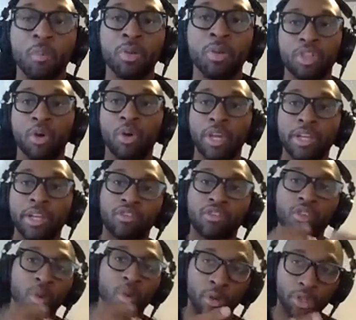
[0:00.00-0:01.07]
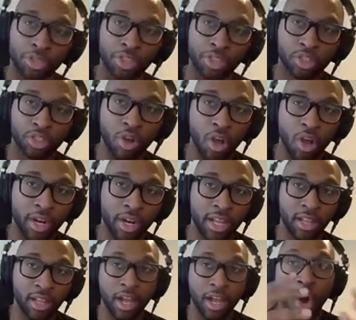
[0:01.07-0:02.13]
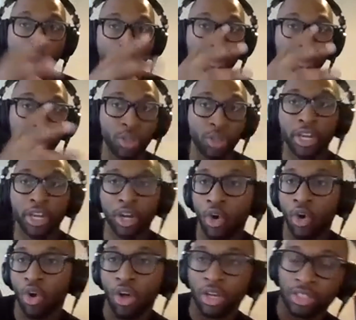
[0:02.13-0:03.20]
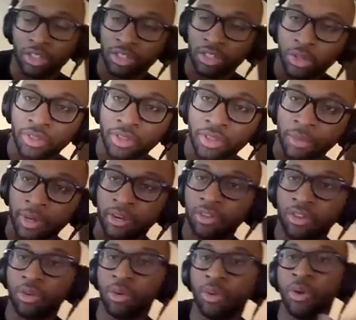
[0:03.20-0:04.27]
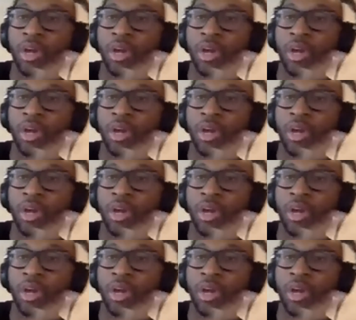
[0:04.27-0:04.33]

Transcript: But don't get so emotionally drawn in like, oh, I'm really good at cold calling, so this is the only thing I'm going to do.